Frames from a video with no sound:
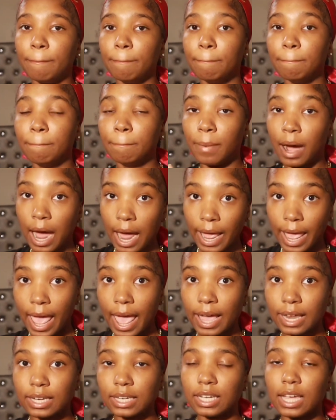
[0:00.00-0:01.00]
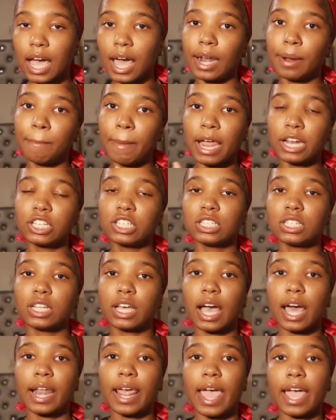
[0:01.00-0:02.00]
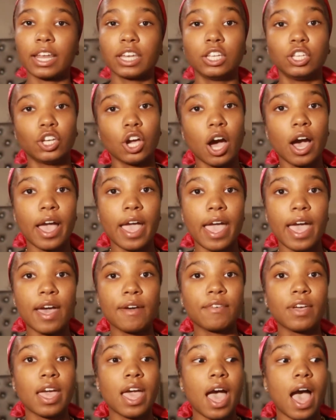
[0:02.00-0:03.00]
my acne kind of matches the kind of acne y'all have,